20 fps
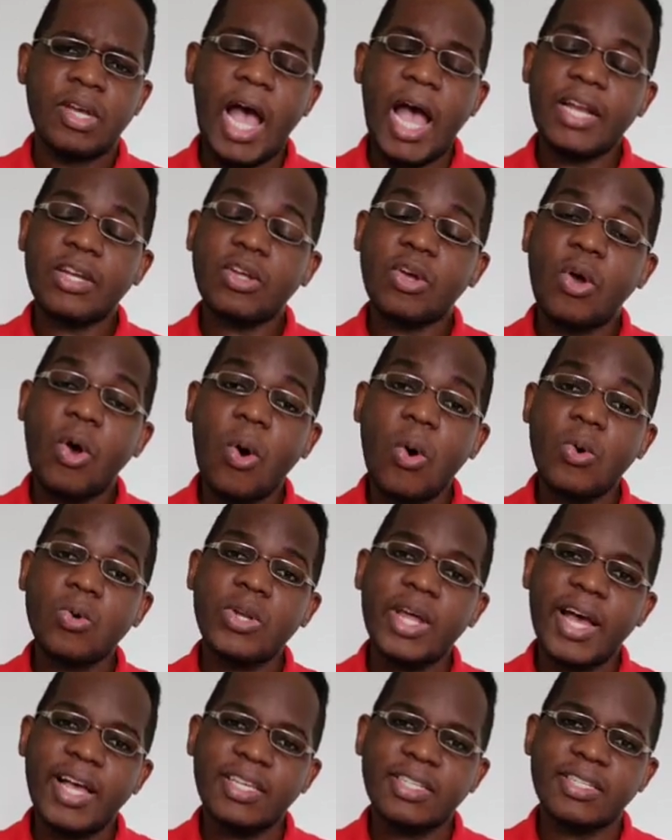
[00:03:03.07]
And
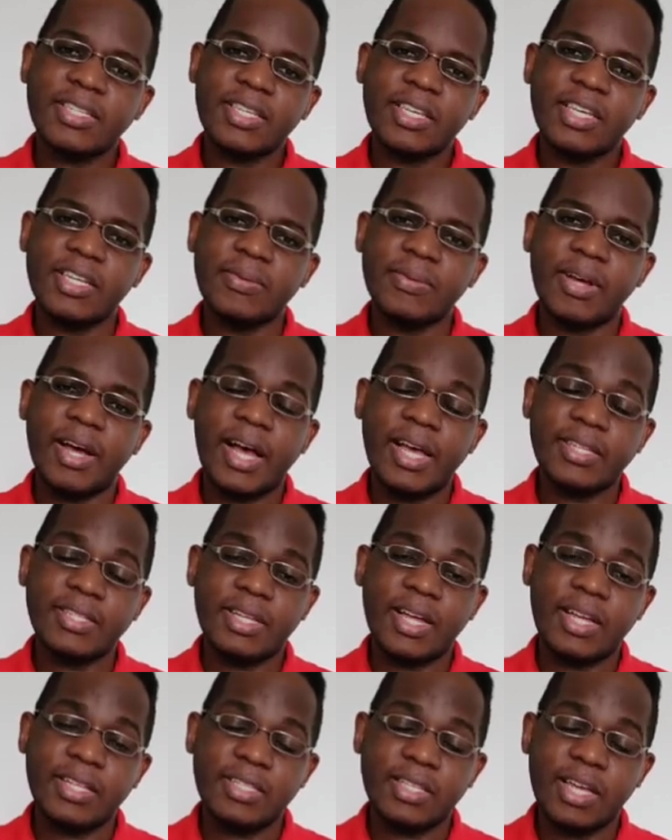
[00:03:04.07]
God asked, him,
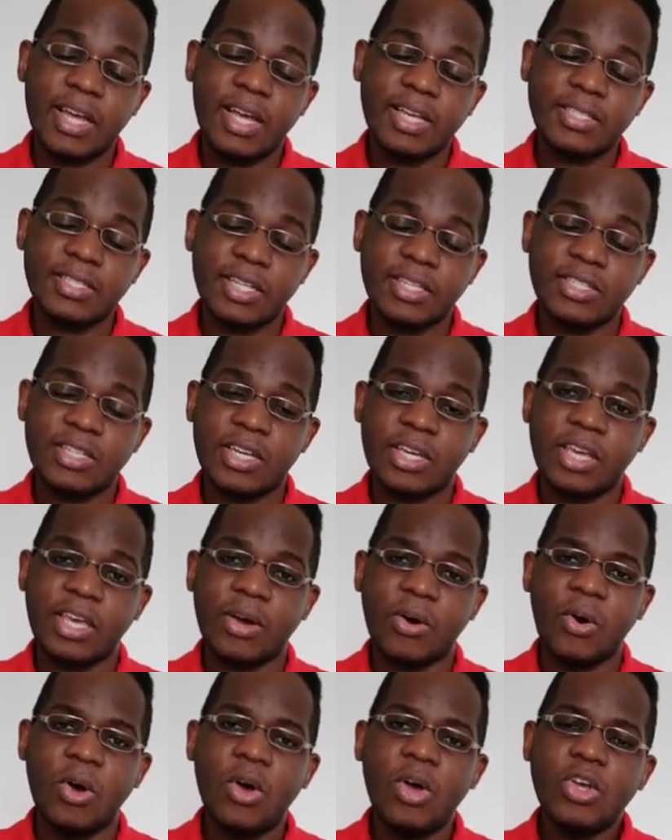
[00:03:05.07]
asked, asked
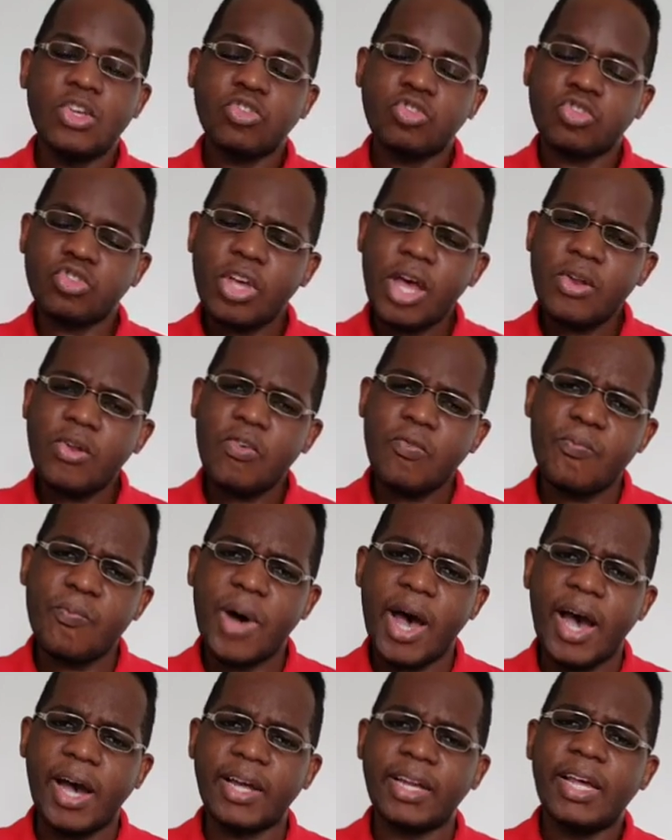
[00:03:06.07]
Ezekiel, Son of
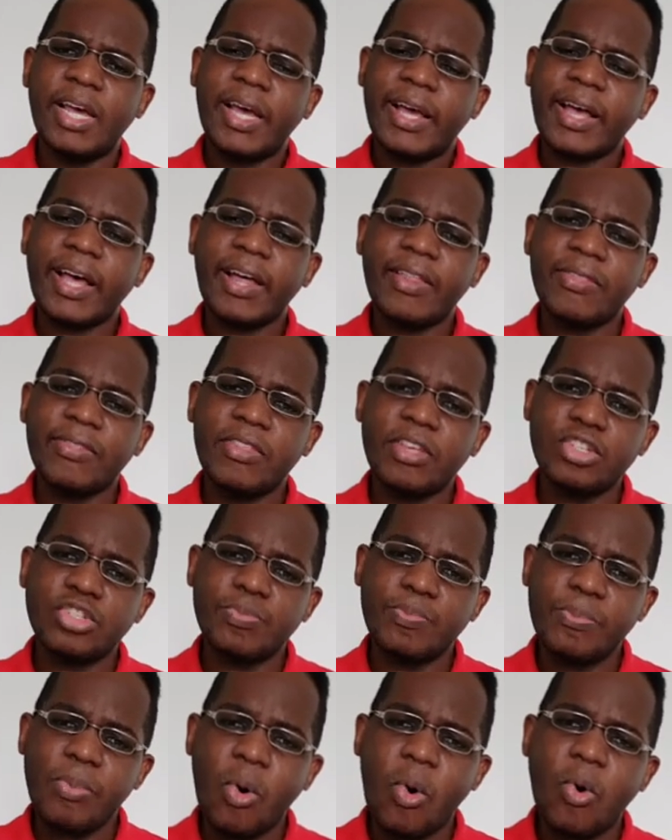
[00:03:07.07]
man, can these
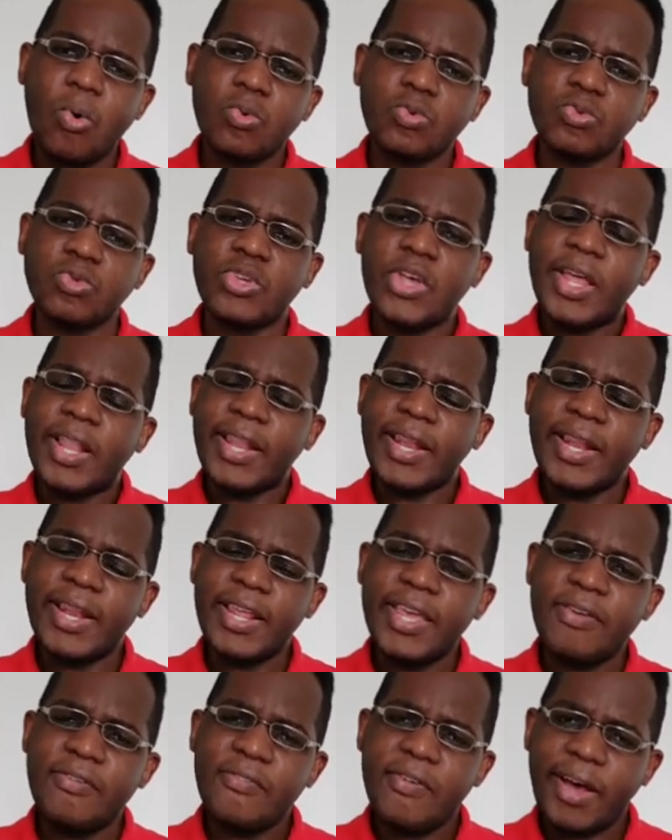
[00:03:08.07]
bones
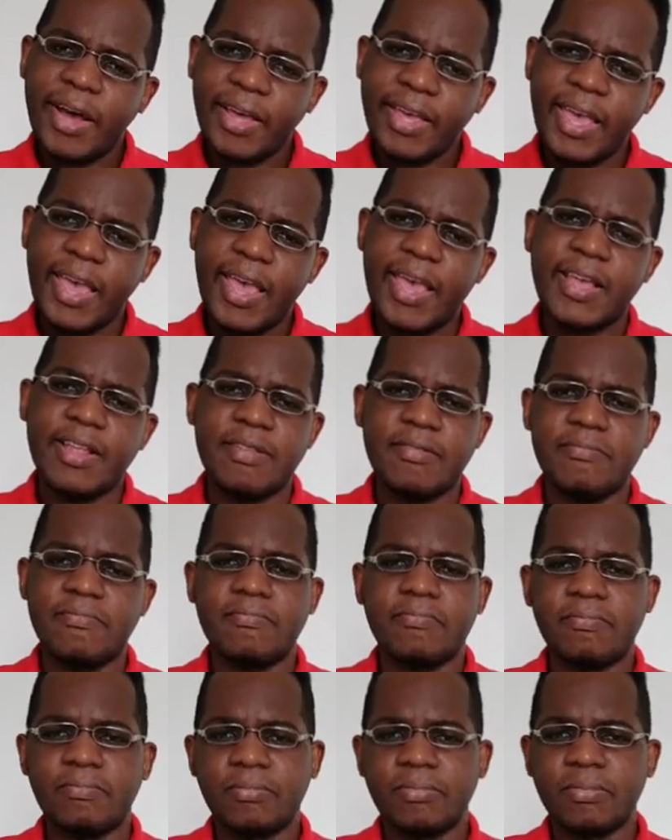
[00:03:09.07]
live
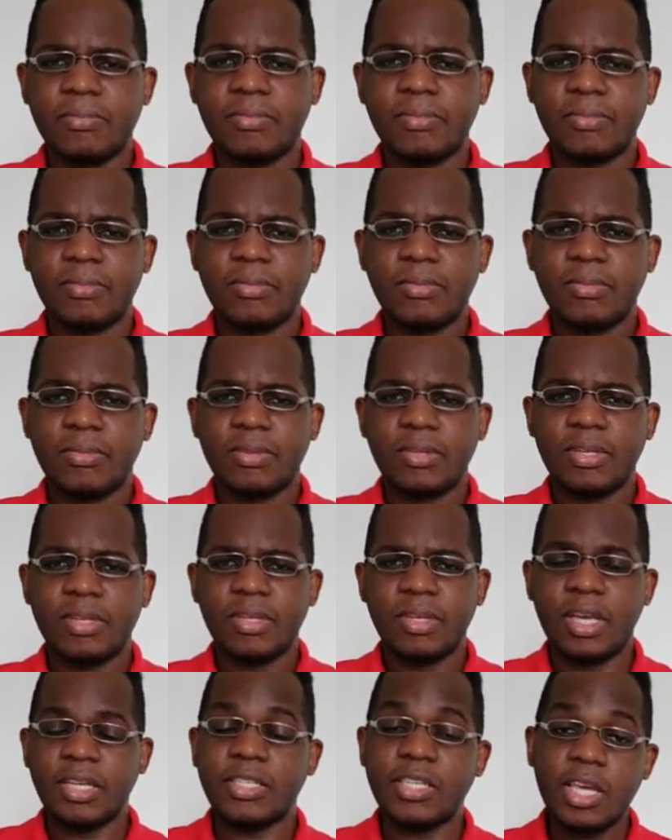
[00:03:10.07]
again?
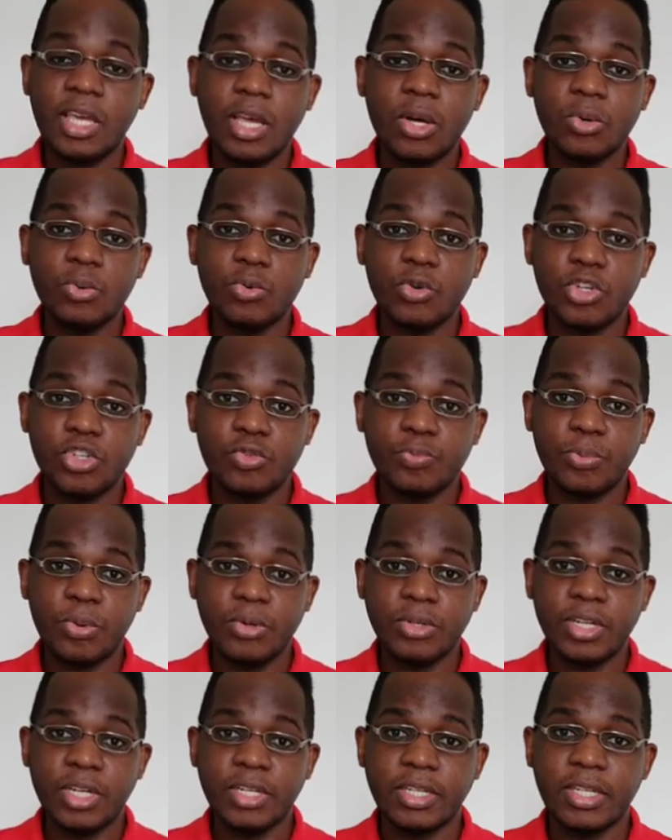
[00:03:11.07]
Ezekiel
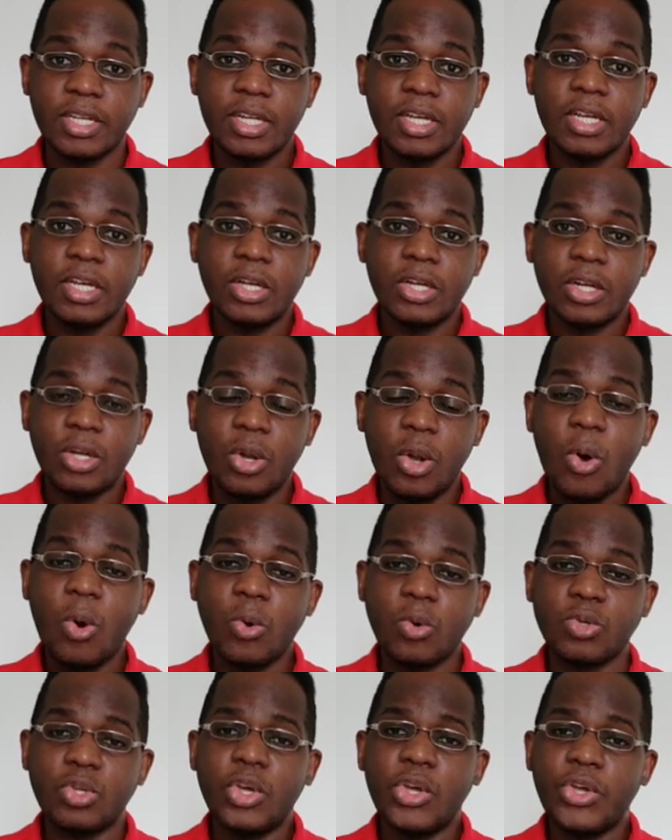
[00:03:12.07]
responded,
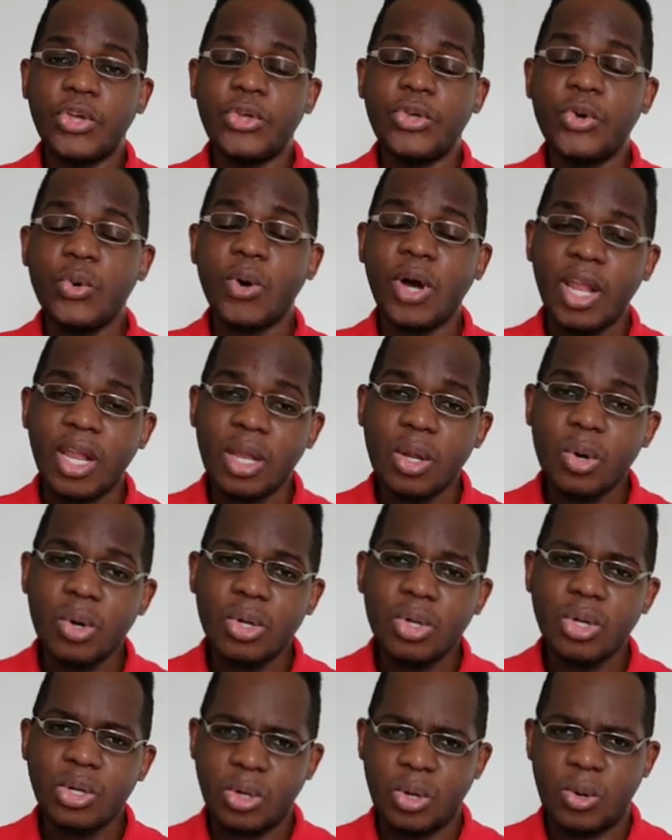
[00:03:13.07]
Lord, you
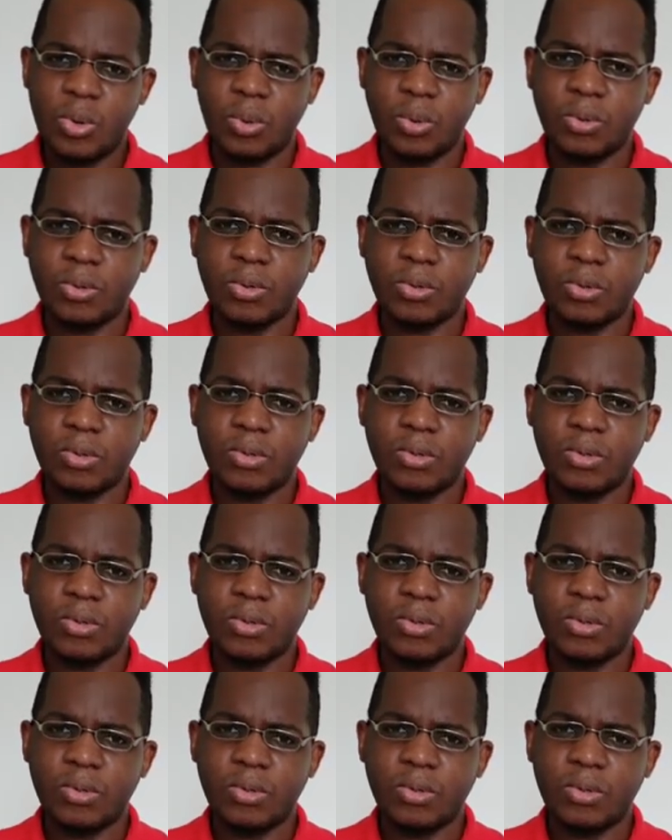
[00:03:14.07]
alone know.